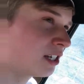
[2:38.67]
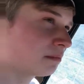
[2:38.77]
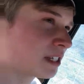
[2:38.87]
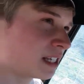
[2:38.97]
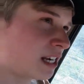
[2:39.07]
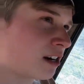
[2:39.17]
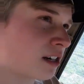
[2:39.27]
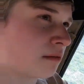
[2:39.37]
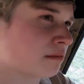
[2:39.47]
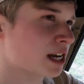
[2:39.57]
I jumped in
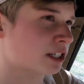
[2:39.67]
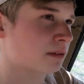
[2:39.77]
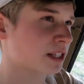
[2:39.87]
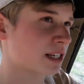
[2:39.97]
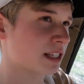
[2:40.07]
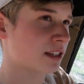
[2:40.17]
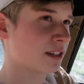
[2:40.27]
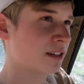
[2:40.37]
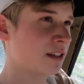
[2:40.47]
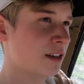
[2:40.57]
here to mess with it
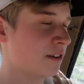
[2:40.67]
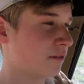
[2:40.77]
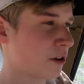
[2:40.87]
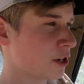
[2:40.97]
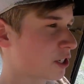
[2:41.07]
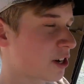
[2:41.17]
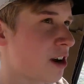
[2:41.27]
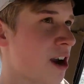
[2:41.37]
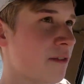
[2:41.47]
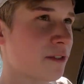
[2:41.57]
first
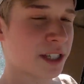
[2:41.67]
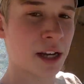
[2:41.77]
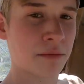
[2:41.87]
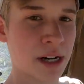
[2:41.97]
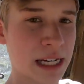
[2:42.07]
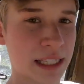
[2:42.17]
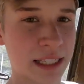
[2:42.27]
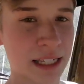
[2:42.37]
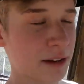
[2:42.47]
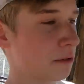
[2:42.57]
try for some
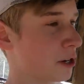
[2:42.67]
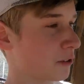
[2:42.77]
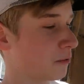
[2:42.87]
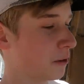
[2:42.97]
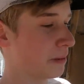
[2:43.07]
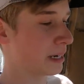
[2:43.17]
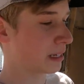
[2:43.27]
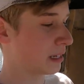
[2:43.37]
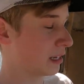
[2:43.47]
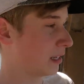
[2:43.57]
reason it worked for me
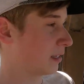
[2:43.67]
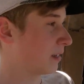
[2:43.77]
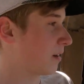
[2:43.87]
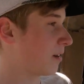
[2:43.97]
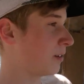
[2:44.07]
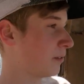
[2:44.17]
now I